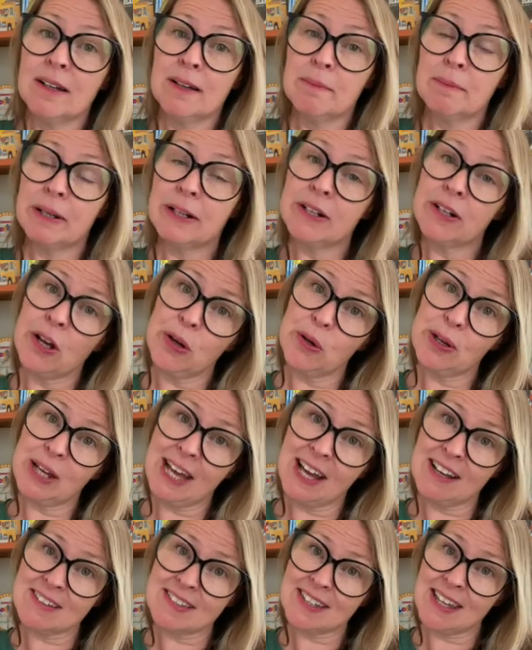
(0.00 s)
But no
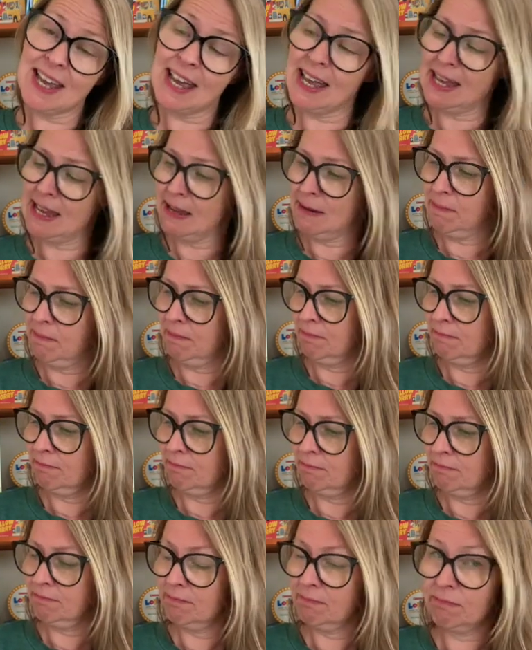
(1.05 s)
cats came,
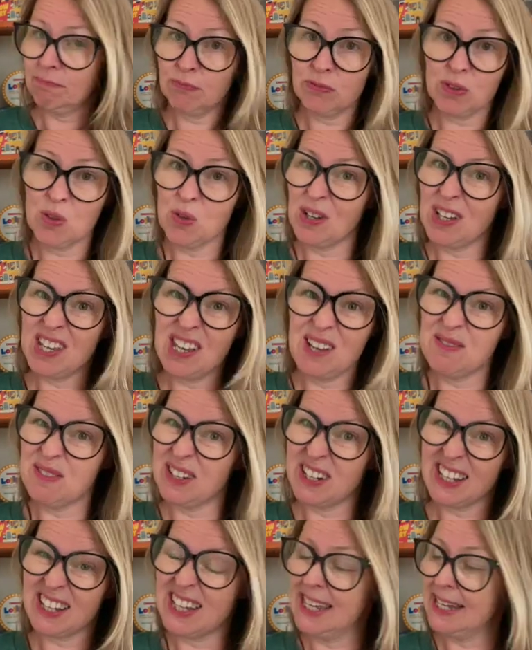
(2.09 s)
not even
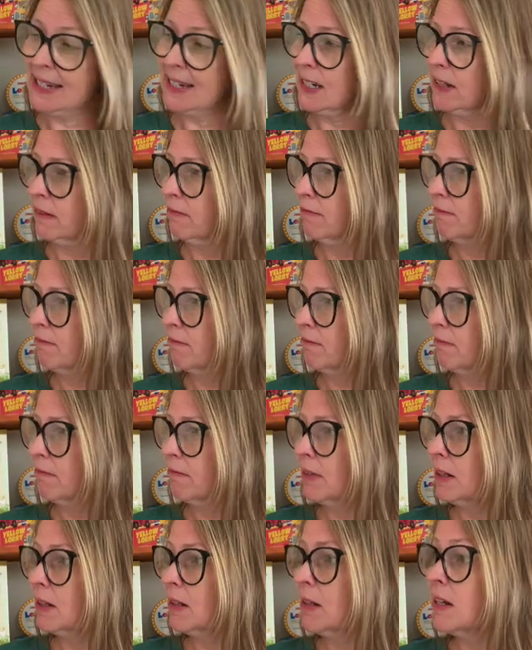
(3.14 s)
a kitten.
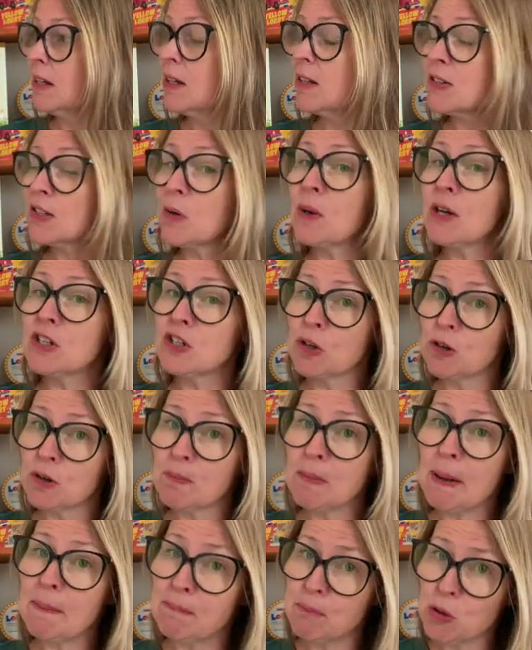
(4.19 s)
So I took
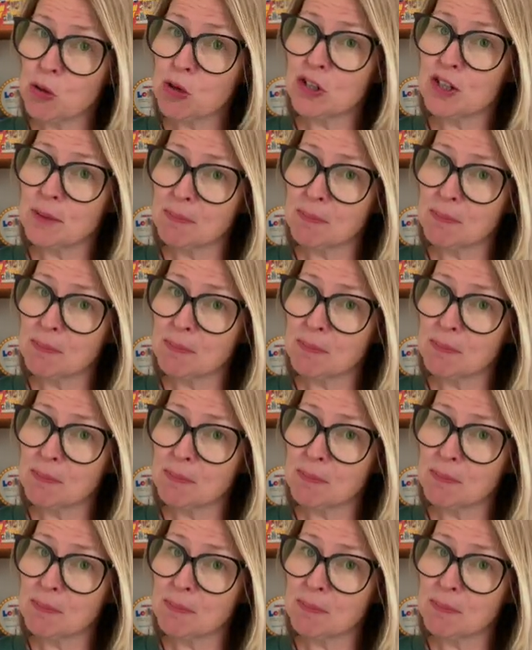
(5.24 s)
my book to